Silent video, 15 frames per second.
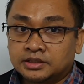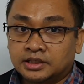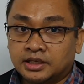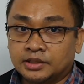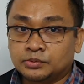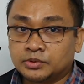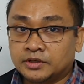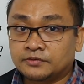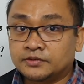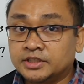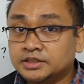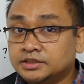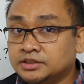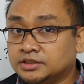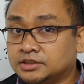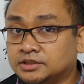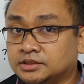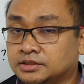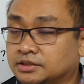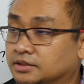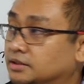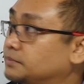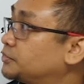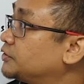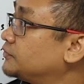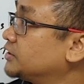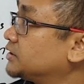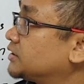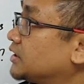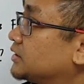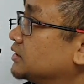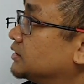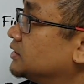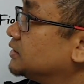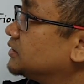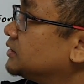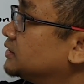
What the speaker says: And we have learned this in the previous strategies